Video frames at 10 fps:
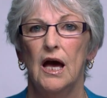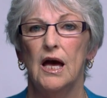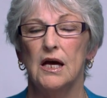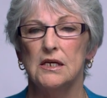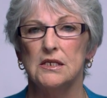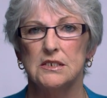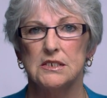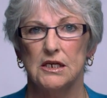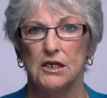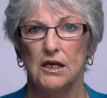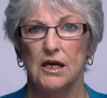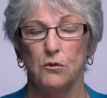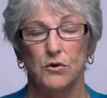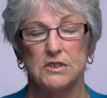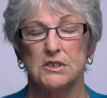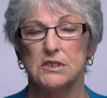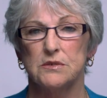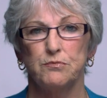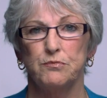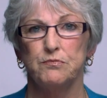and it
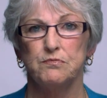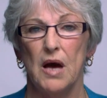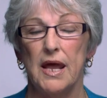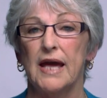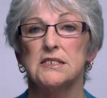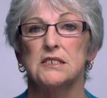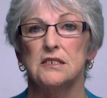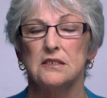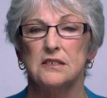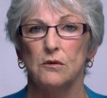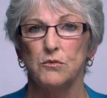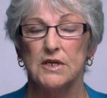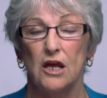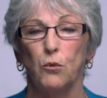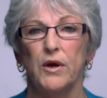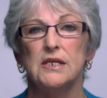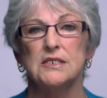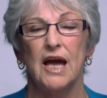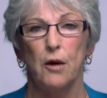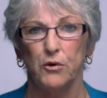was an accident that was kind of waiting
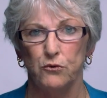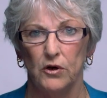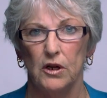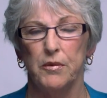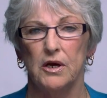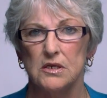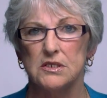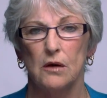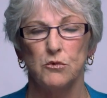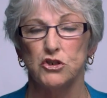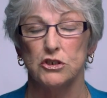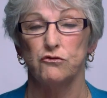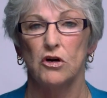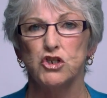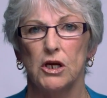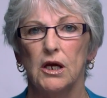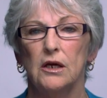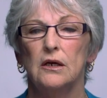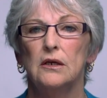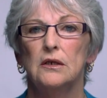to happen, really, because I was just rushing.
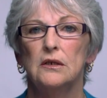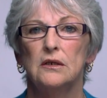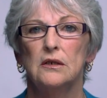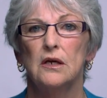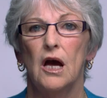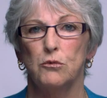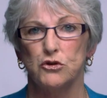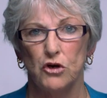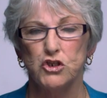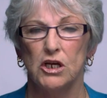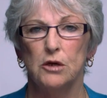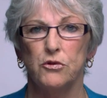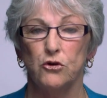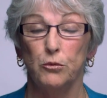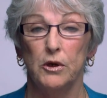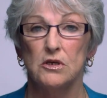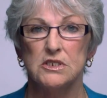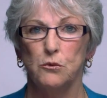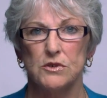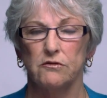I was rushing him through
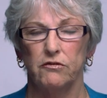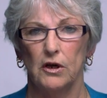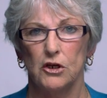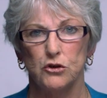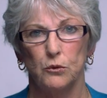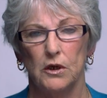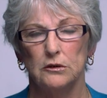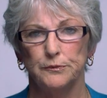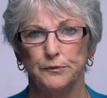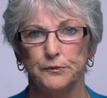because he wasn't feeling too well.